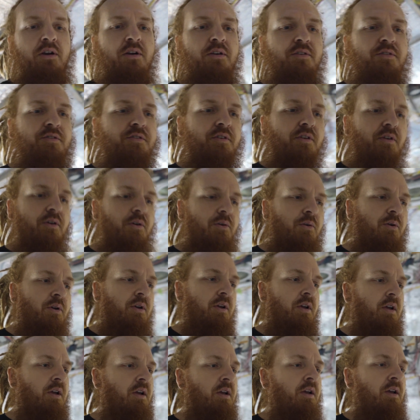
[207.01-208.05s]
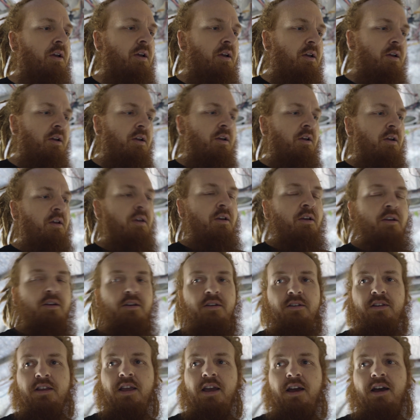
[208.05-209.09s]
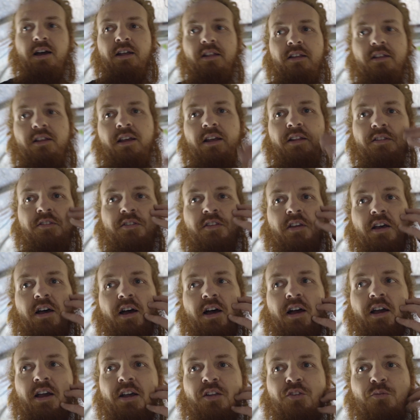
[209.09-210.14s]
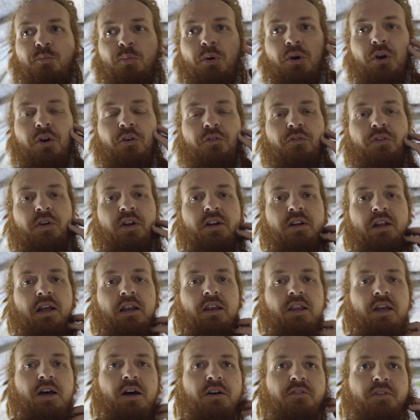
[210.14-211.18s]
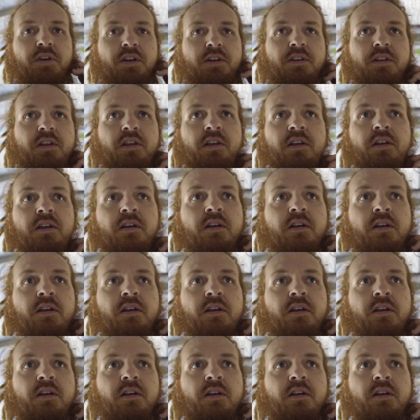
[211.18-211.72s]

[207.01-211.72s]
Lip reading: So yeah, it's perfect. I love it,